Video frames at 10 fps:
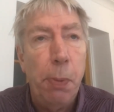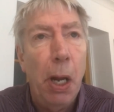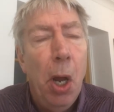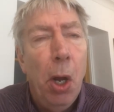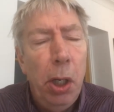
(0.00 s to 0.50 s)

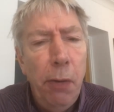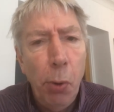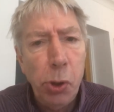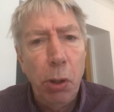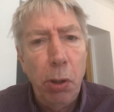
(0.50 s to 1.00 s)
but you've
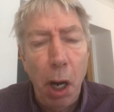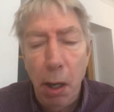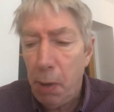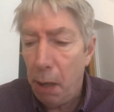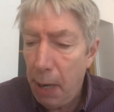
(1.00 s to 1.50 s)
also
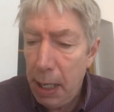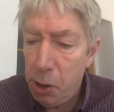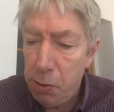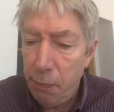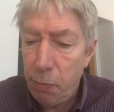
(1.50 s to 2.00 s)
got a
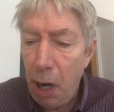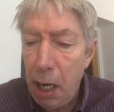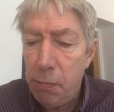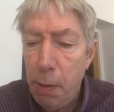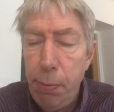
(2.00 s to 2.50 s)
manager of
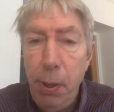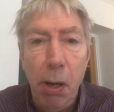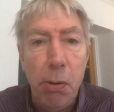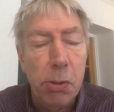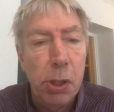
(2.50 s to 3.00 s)
great
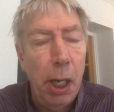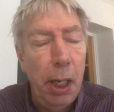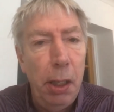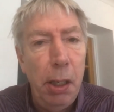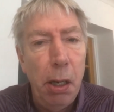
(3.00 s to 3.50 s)
repute
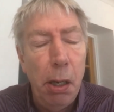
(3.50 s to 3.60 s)
in